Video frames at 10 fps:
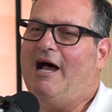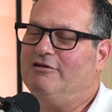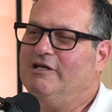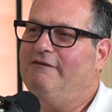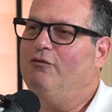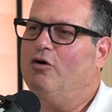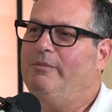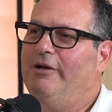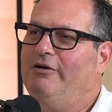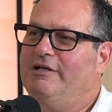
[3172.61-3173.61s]
housing
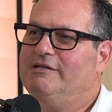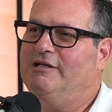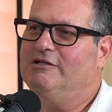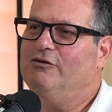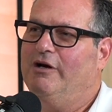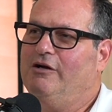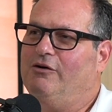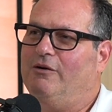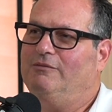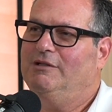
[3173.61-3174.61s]
affordability is
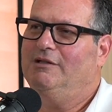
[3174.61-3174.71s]
critical.